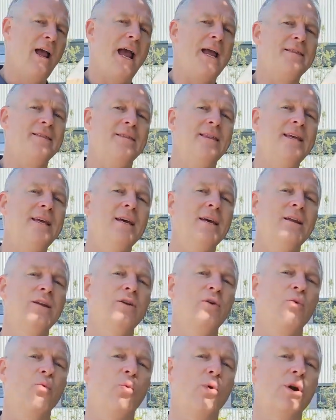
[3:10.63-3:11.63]
And
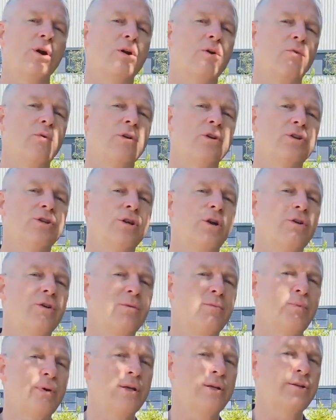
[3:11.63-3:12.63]
then we're going to show
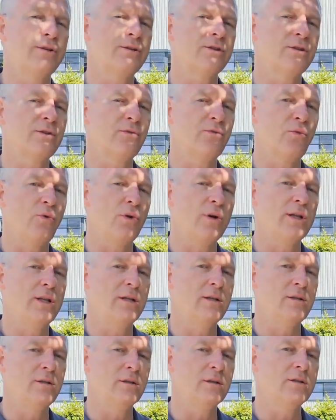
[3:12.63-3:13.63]
you the pictures of what
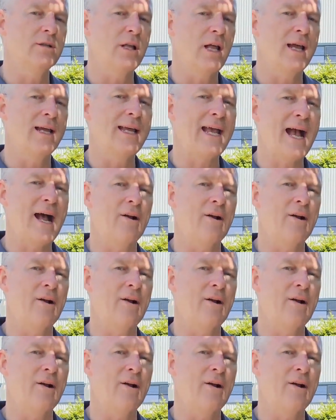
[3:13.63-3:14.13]
it looks like